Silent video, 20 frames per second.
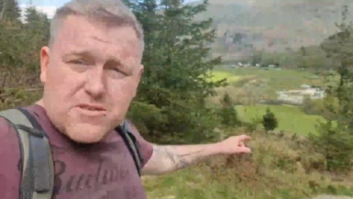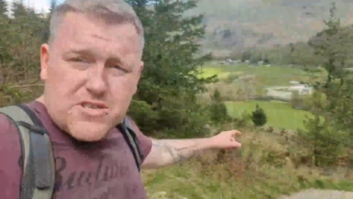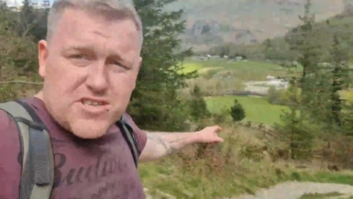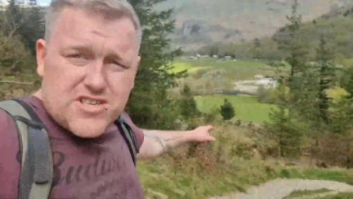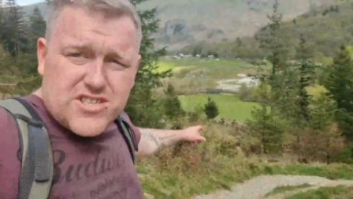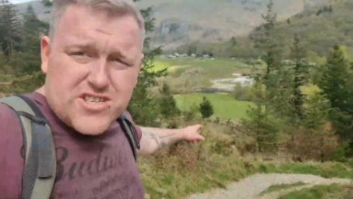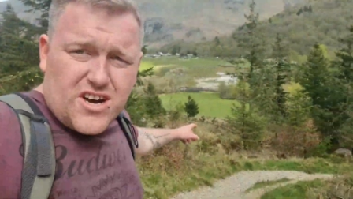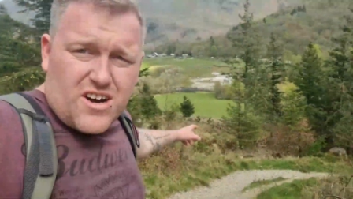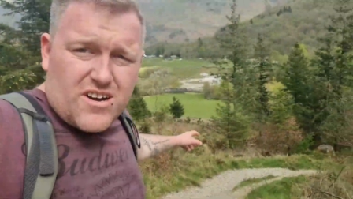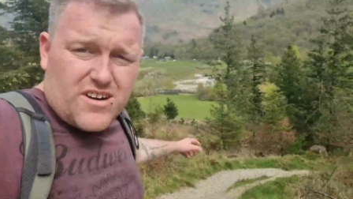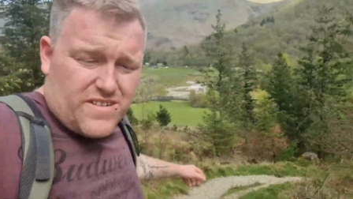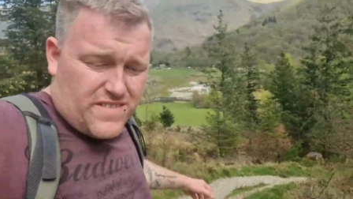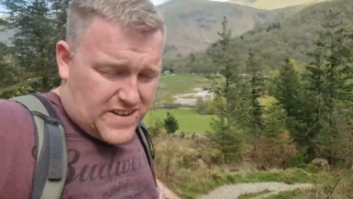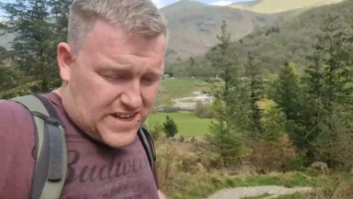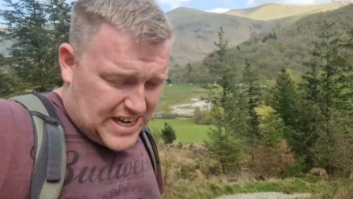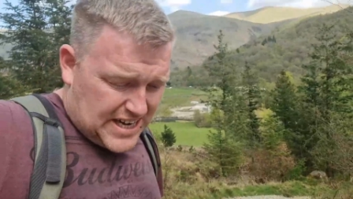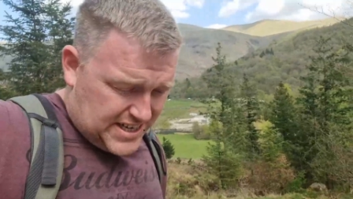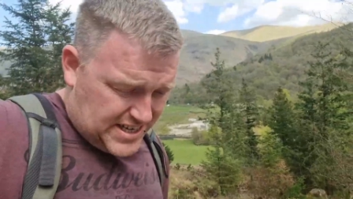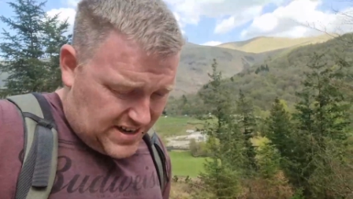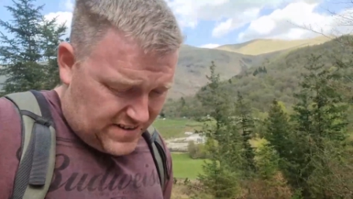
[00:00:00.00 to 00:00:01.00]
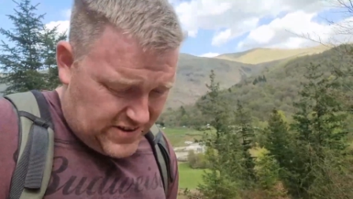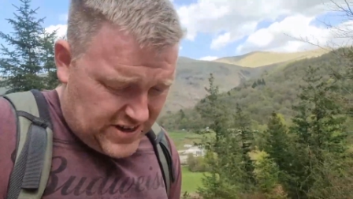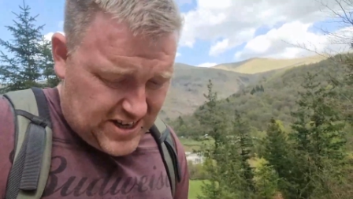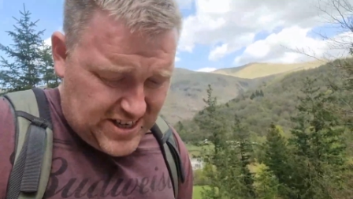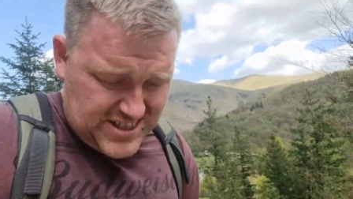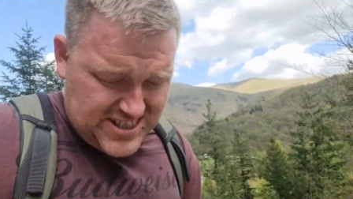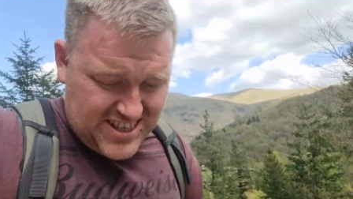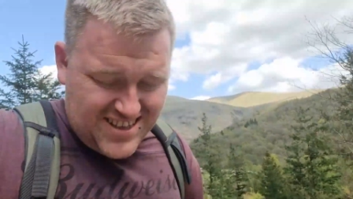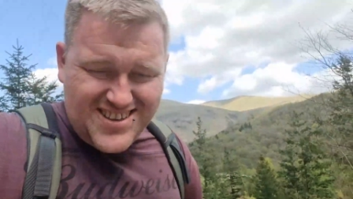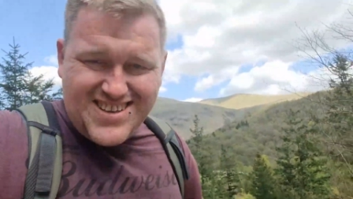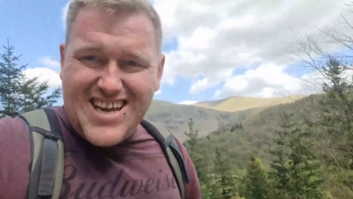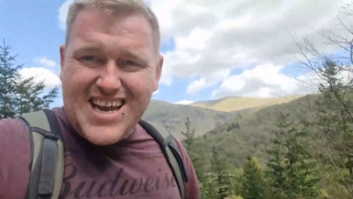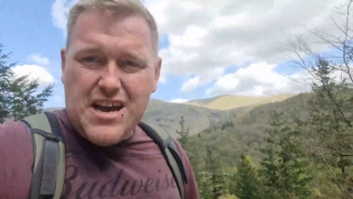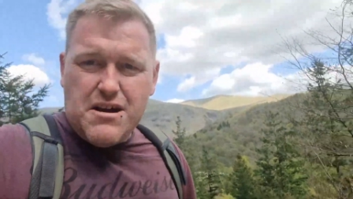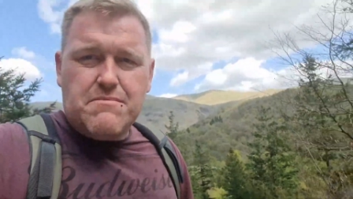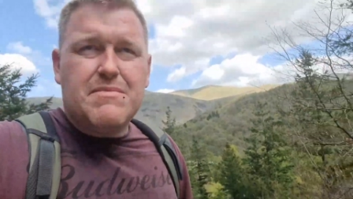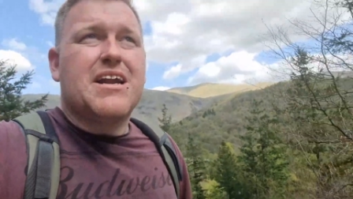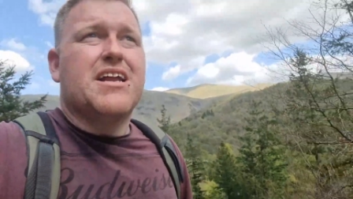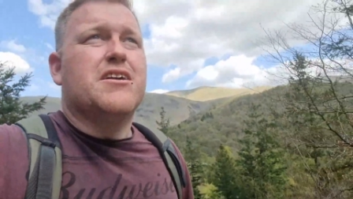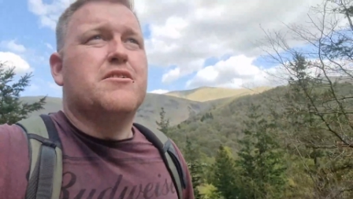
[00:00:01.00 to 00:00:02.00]
There's a sign on the gate down there that said deer
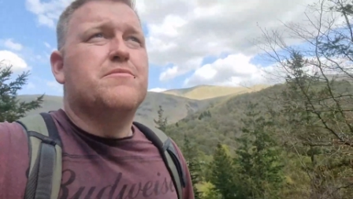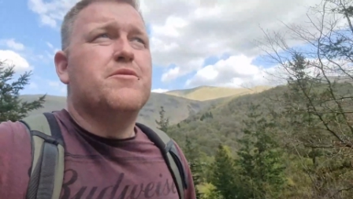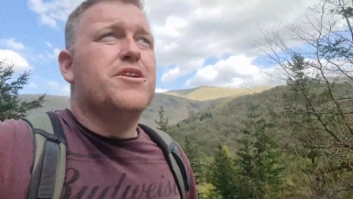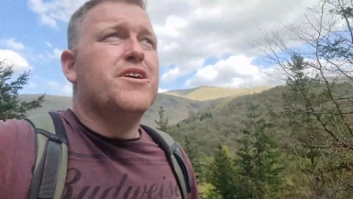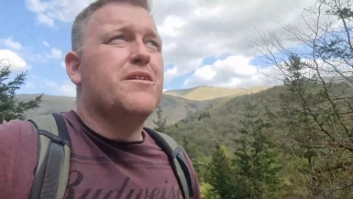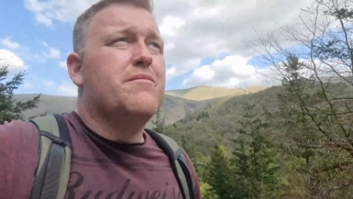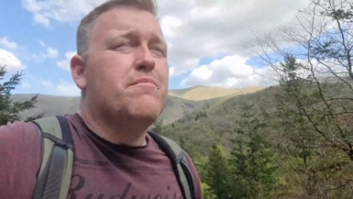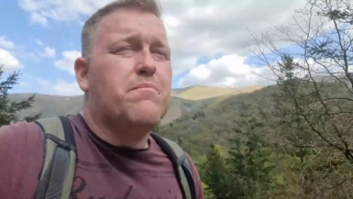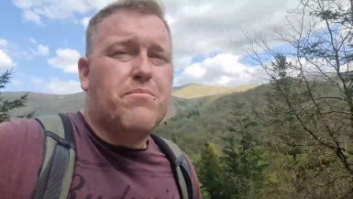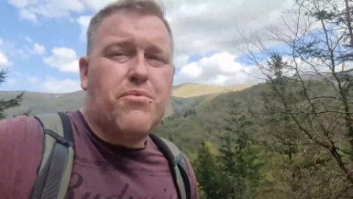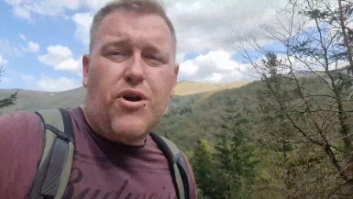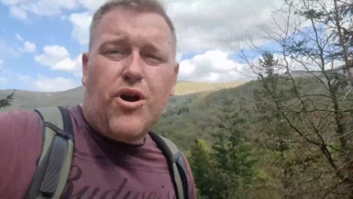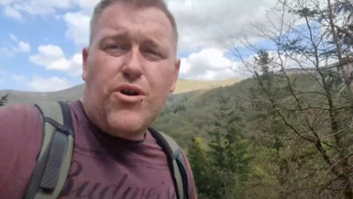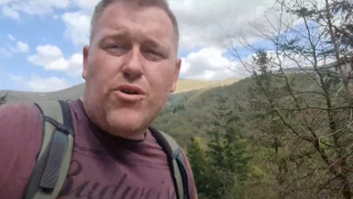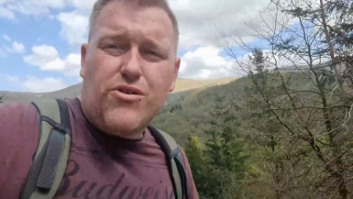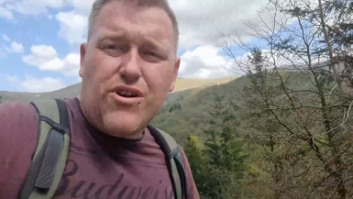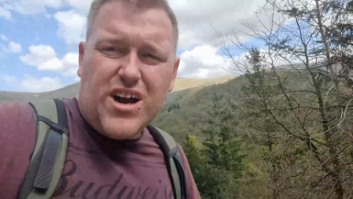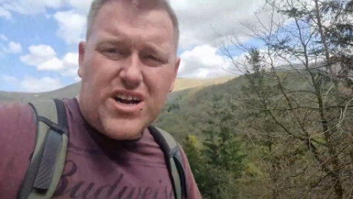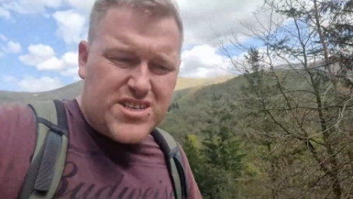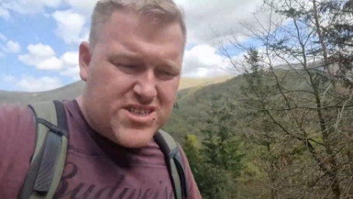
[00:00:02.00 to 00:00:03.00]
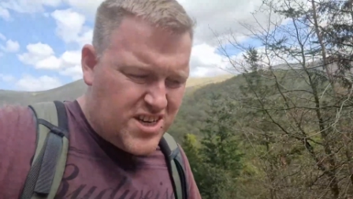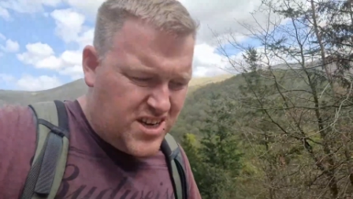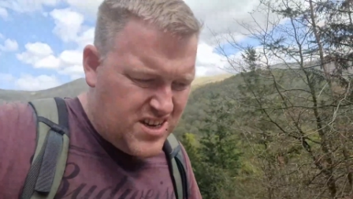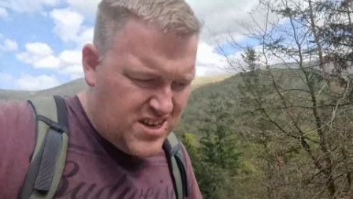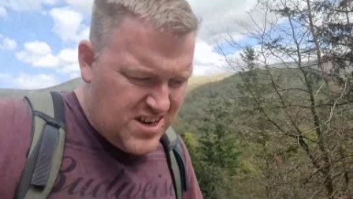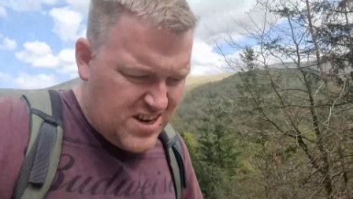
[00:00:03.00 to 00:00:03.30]
management in progress.